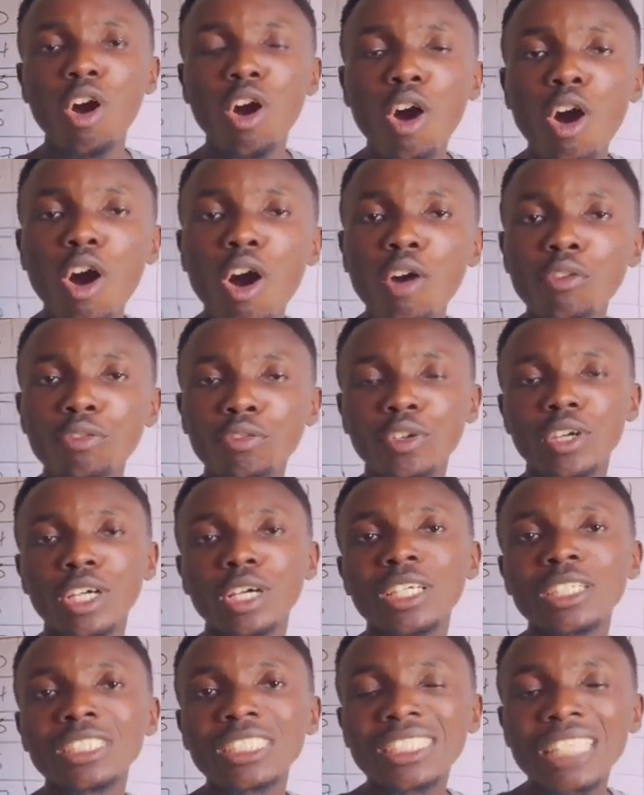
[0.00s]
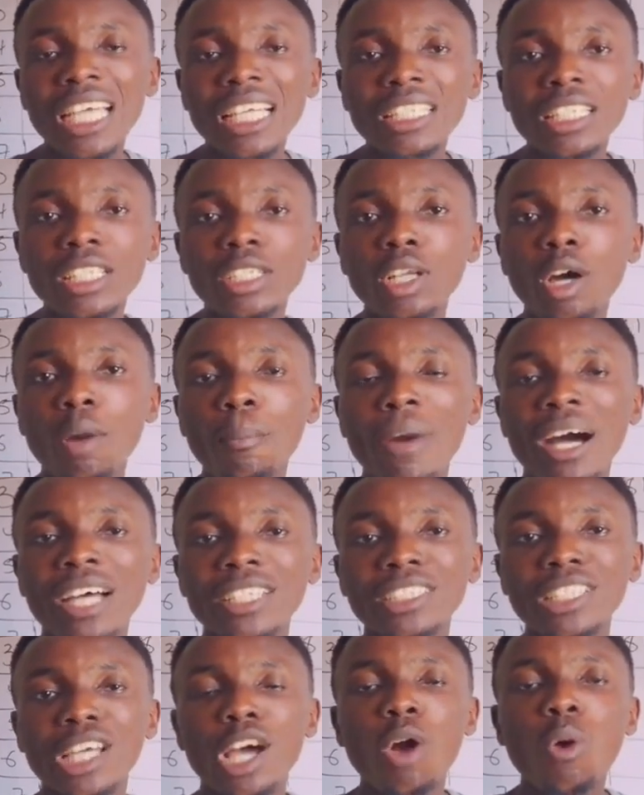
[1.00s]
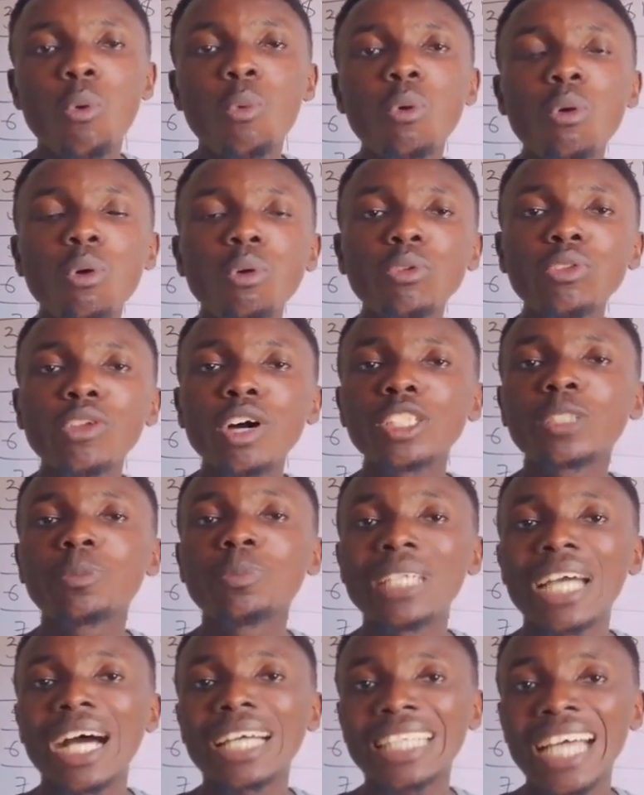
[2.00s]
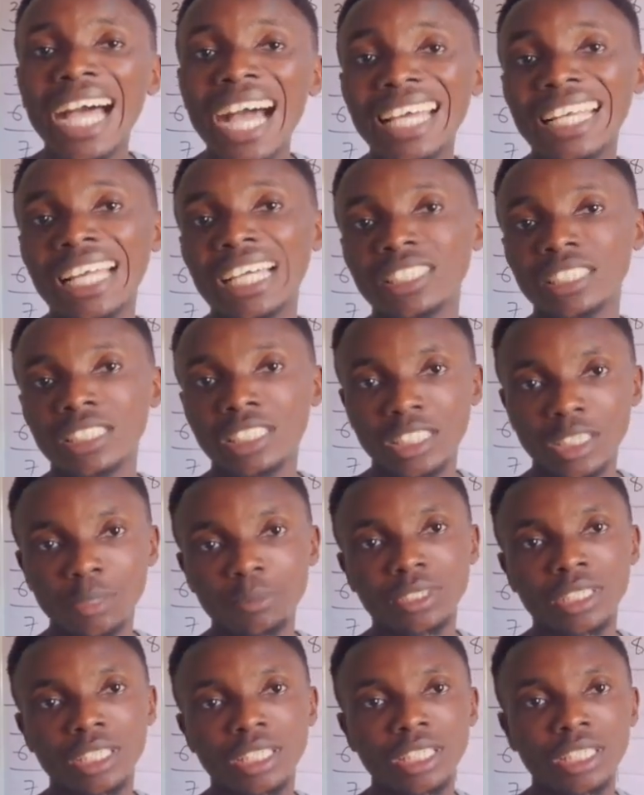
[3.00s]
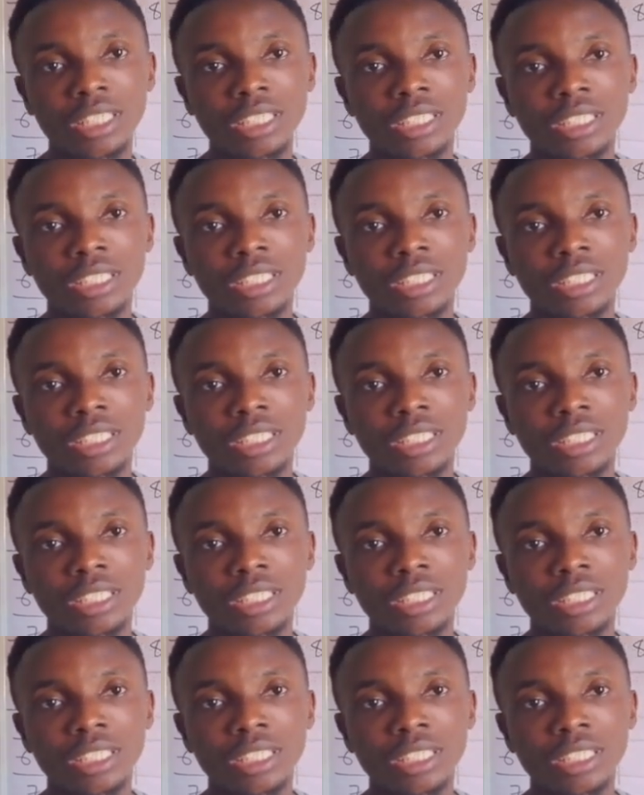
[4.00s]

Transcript: of certain numbers will not be as hard as it seems again.